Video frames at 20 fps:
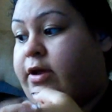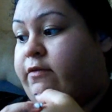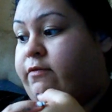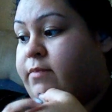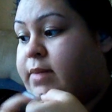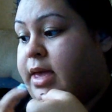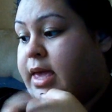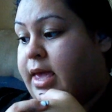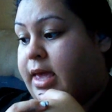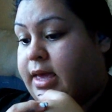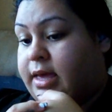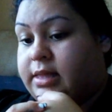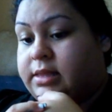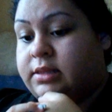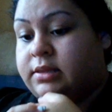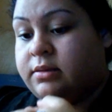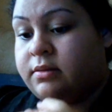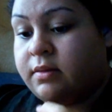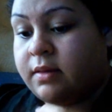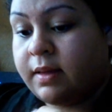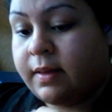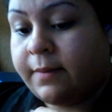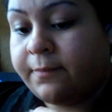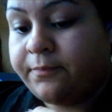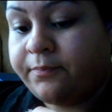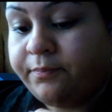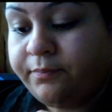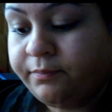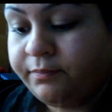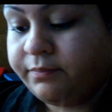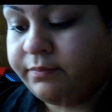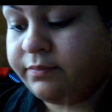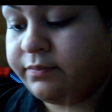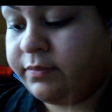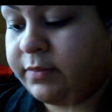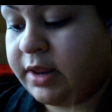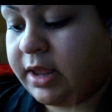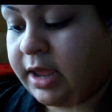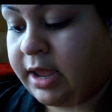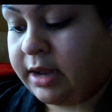of my hand.
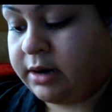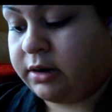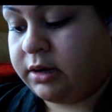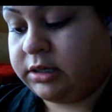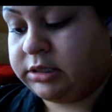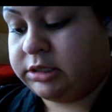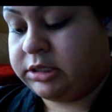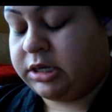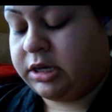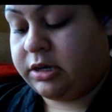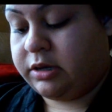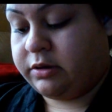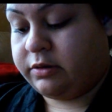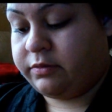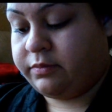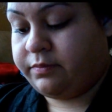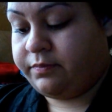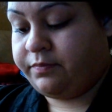And also,